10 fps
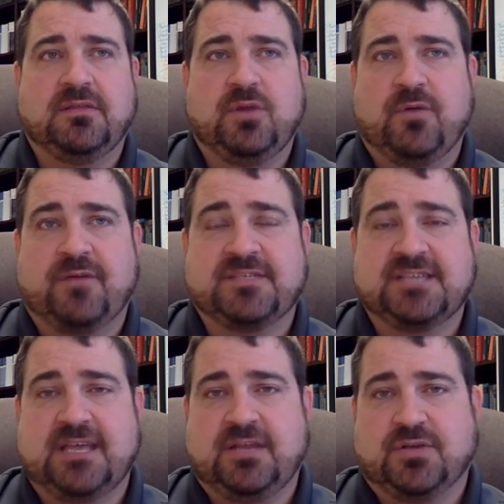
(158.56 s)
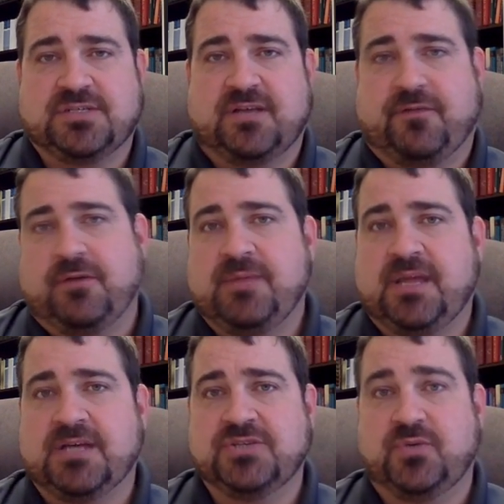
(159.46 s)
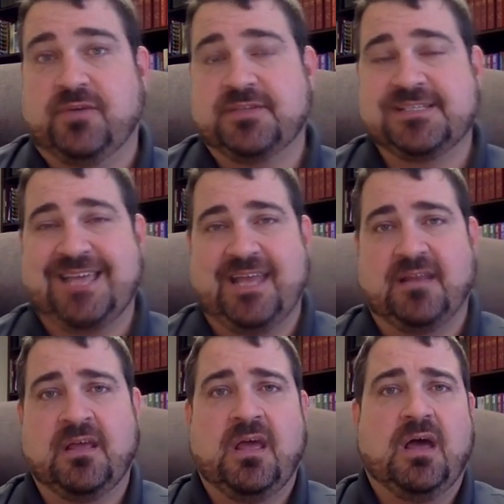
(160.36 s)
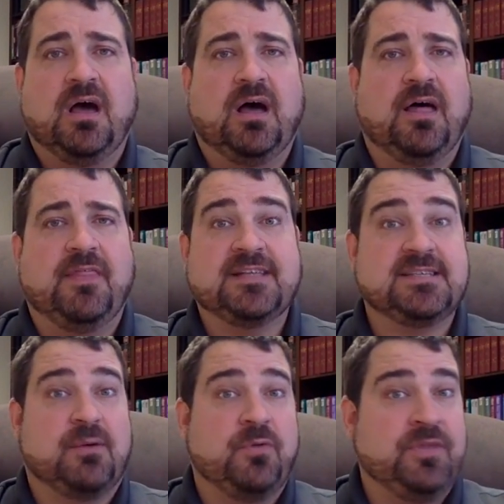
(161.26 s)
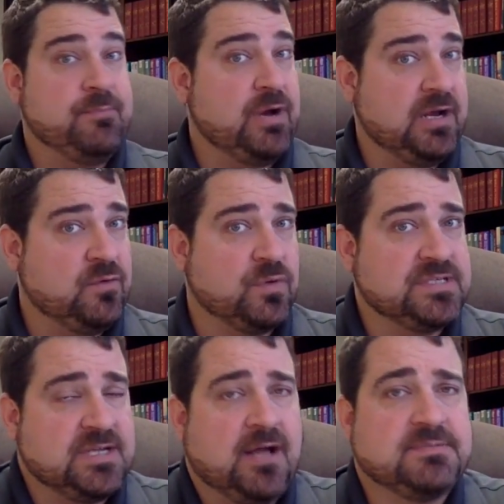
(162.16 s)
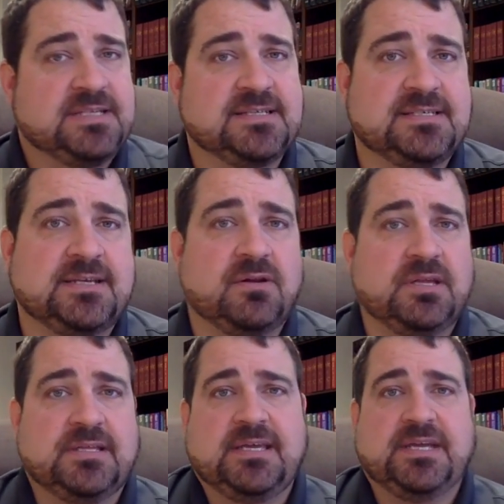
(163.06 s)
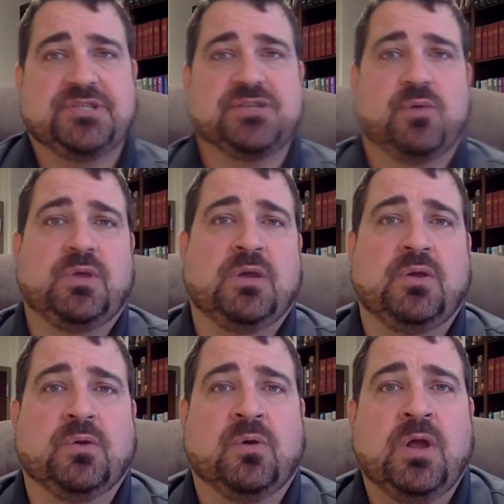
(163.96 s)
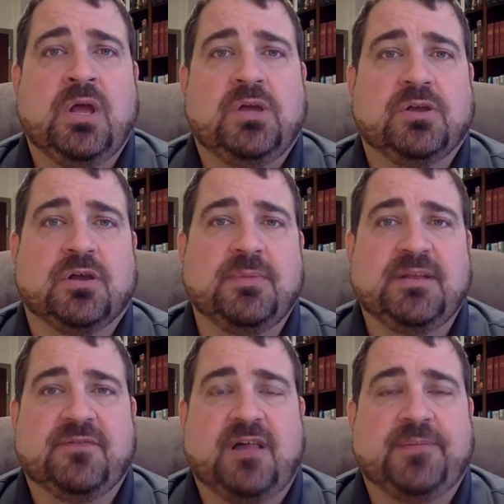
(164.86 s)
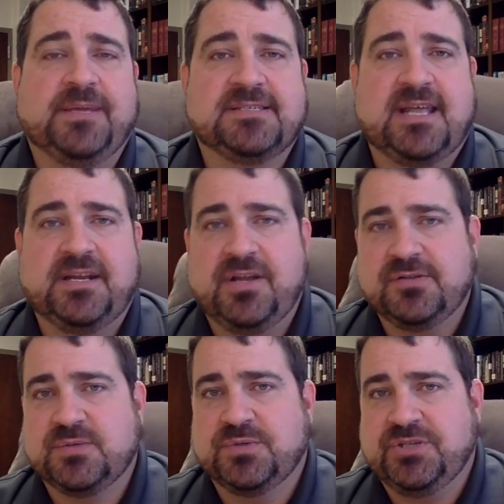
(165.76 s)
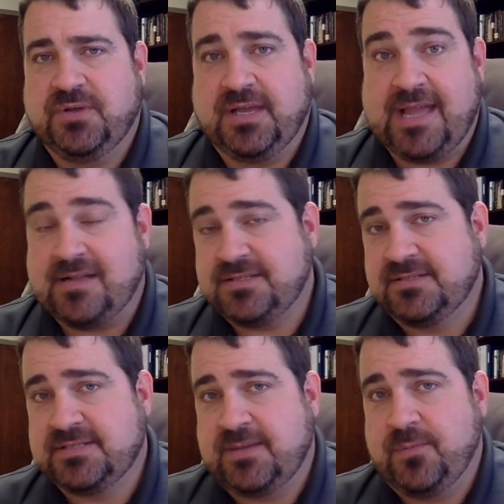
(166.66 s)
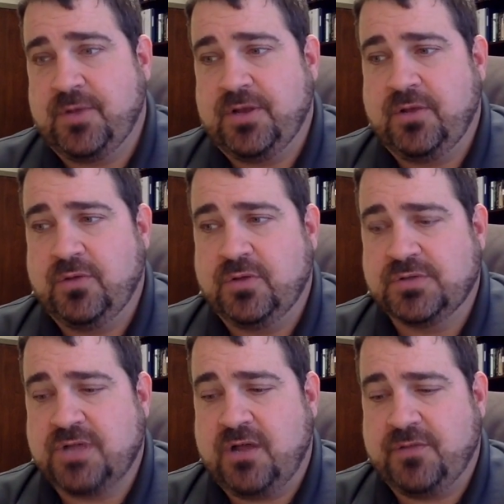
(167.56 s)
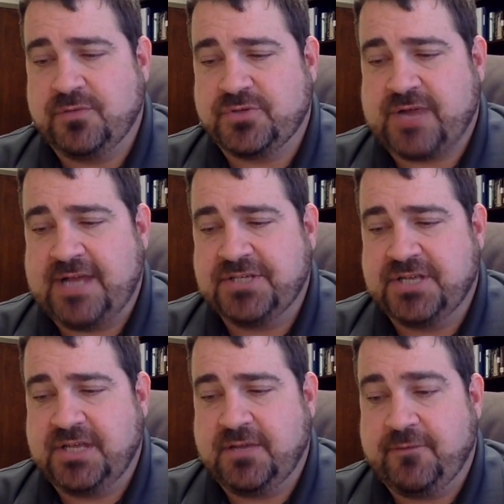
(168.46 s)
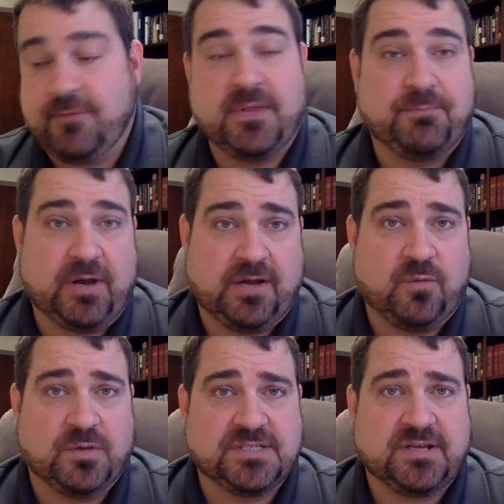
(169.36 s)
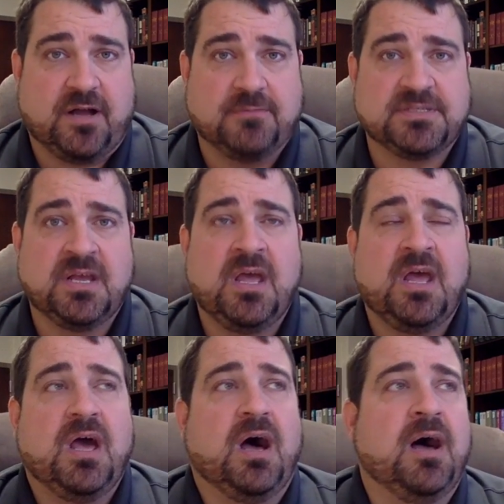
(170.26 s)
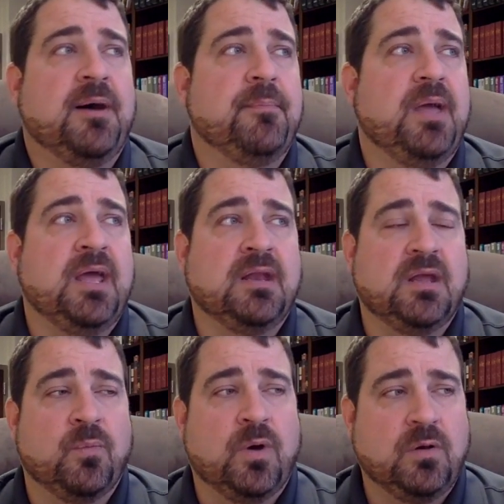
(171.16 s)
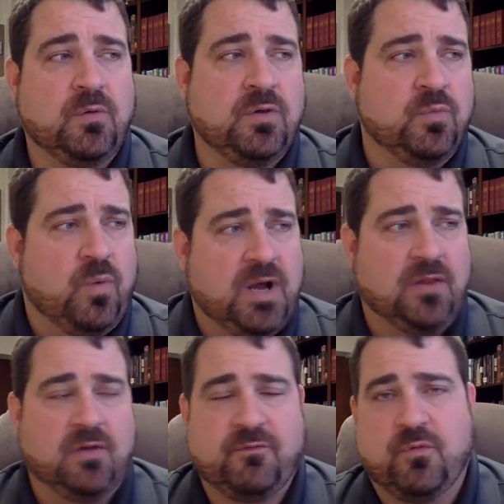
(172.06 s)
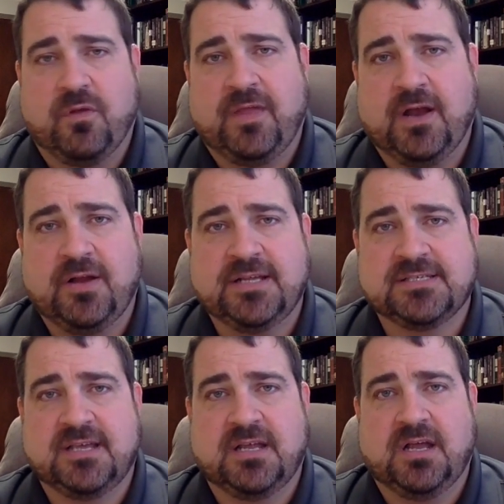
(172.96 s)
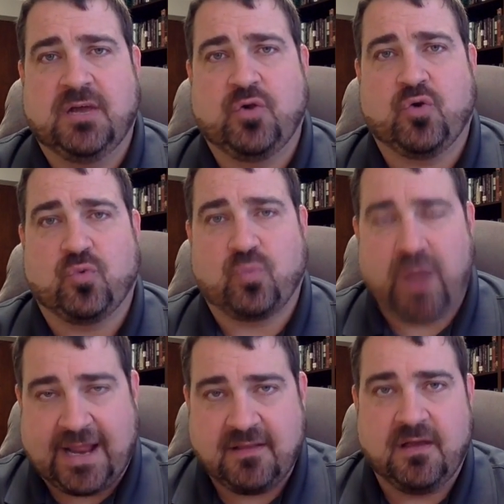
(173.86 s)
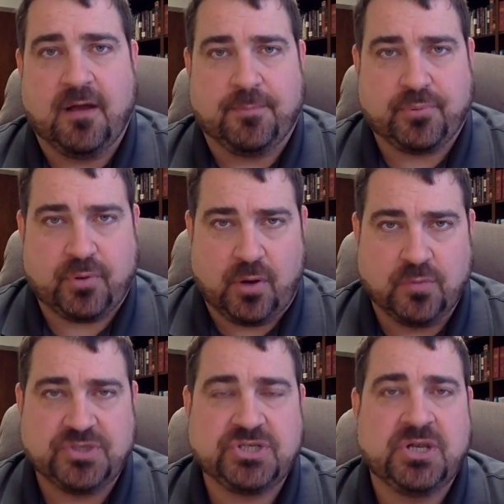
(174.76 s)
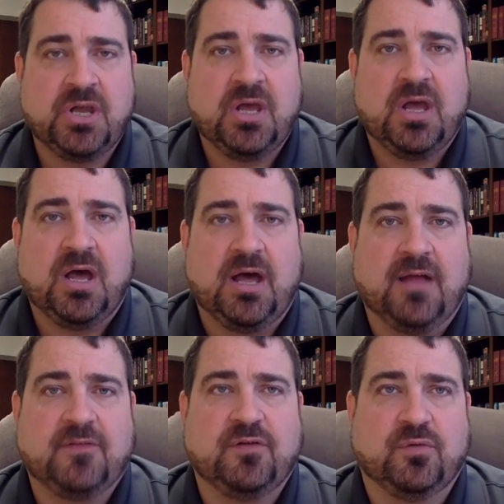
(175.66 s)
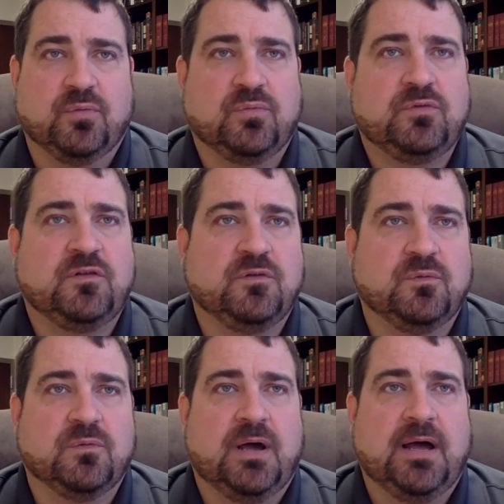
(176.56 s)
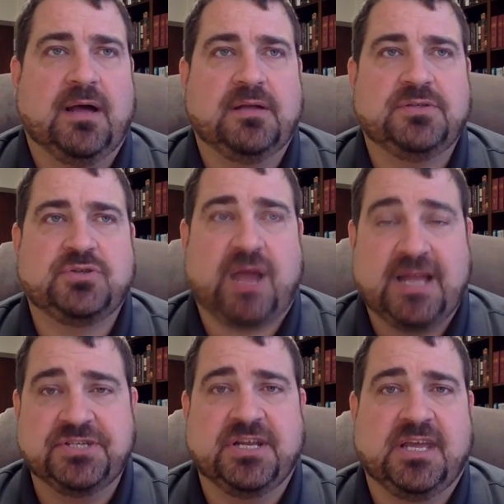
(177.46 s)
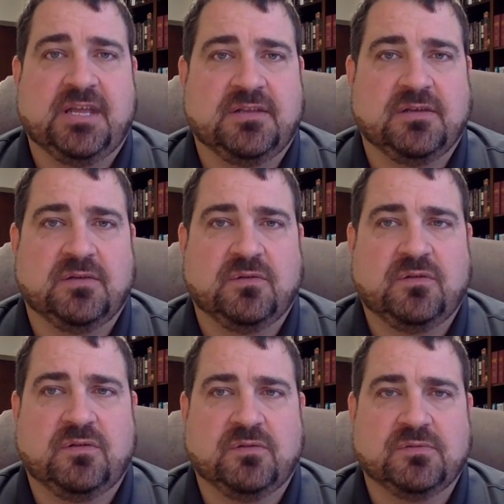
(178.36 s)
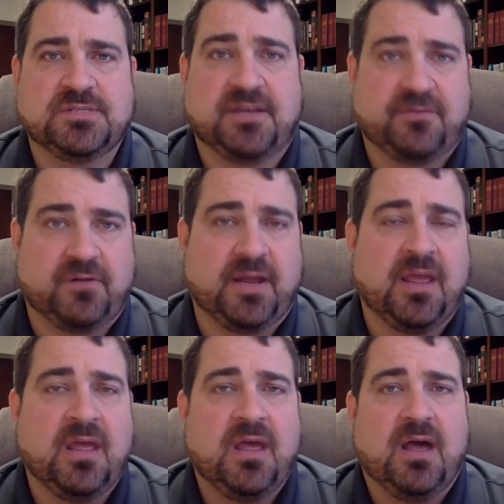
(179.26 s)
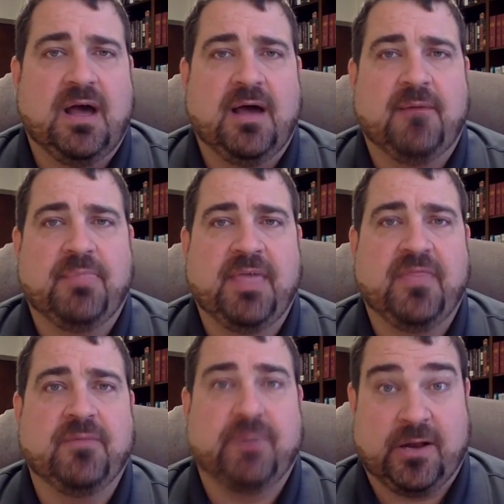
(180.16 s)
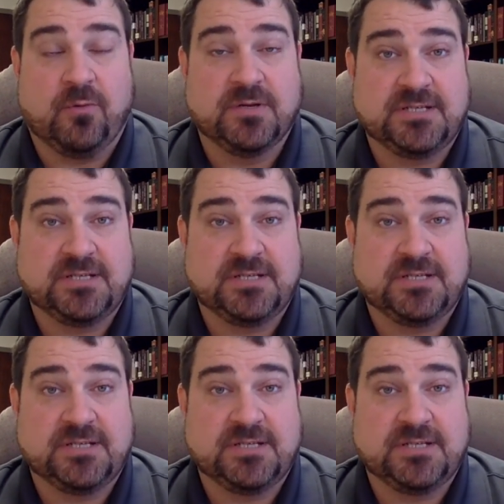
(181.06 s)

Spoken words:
you have sinned, you're suffering because you have sinned. That's not what the imprecatory psalms necessarily teach. So you're going to be developing a set of notes in which you can counsel someone who's gone through tragedy from the imprecatory psalms, and what you'd want to look for there is a correct approach to tragedy and to suffering that the imprecatory